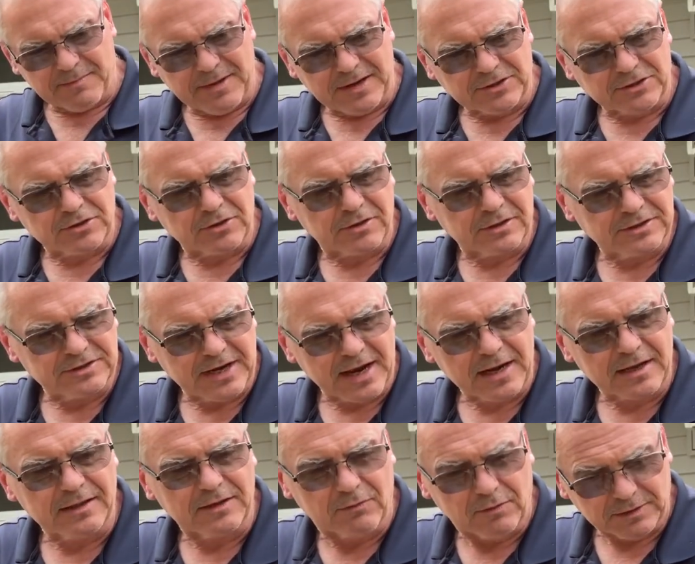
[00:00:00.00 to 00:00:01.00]
not sure
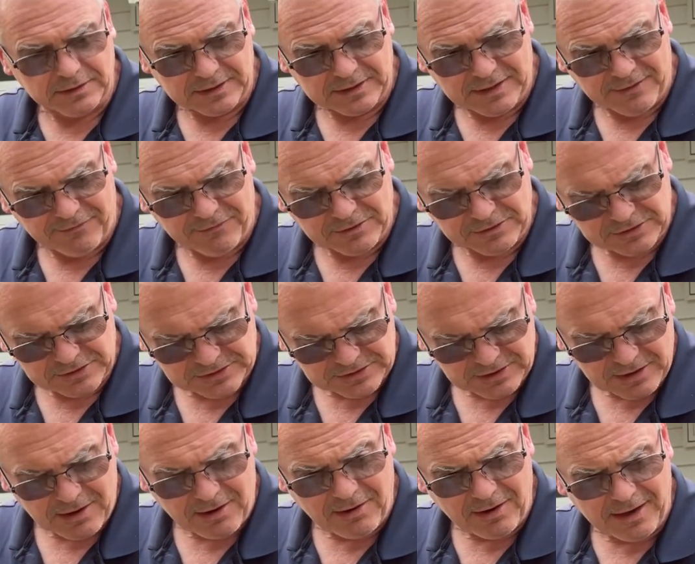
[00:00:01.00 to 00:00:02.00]
exactly what the differences
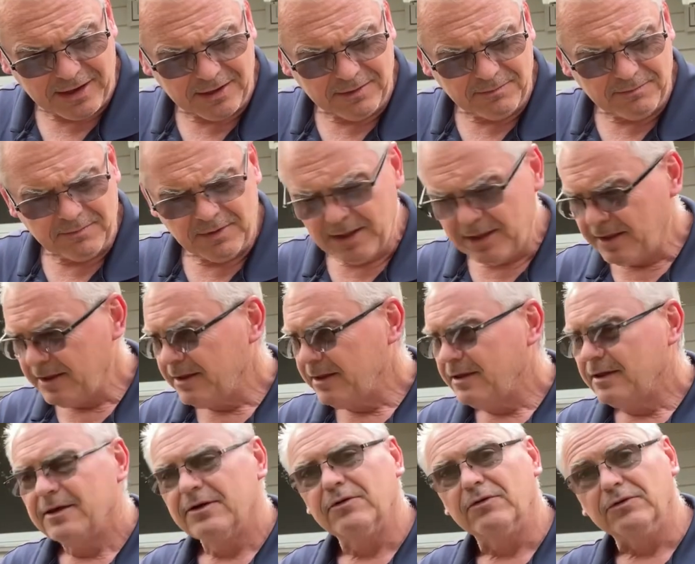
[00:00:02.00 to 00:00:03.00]
are on them.
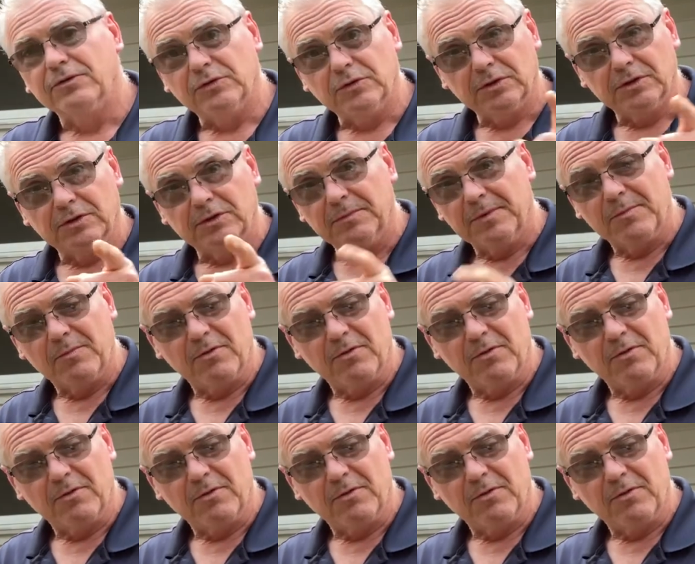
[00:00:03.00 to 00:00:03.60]
We'll do a little bit